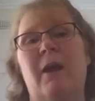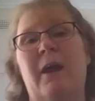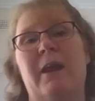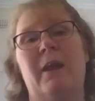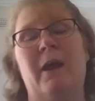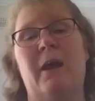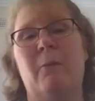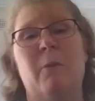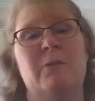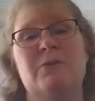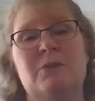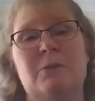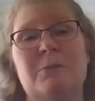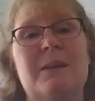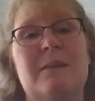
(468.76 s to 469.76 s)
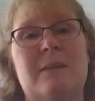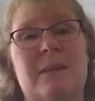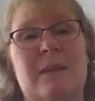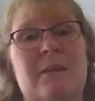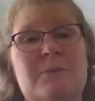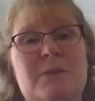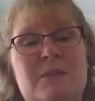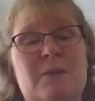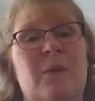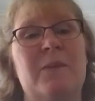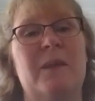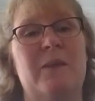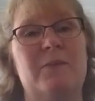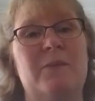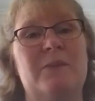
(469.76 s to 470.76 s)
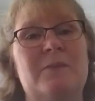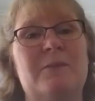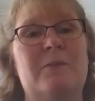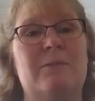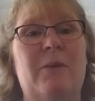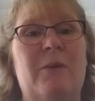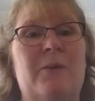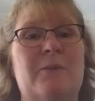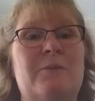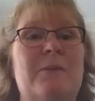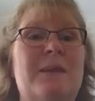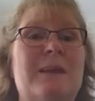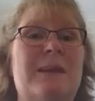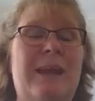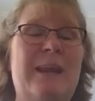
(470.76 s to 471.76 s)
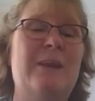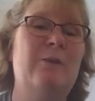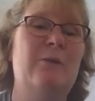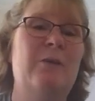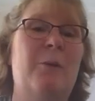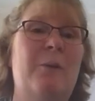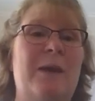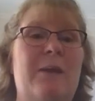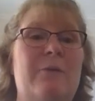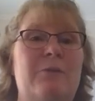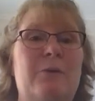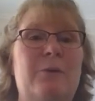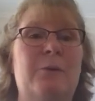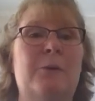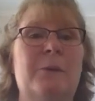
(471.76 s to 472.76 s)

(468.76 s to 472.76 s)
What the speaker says: and I won't do anything. I'm just on the other end of the phone letting you know I love you.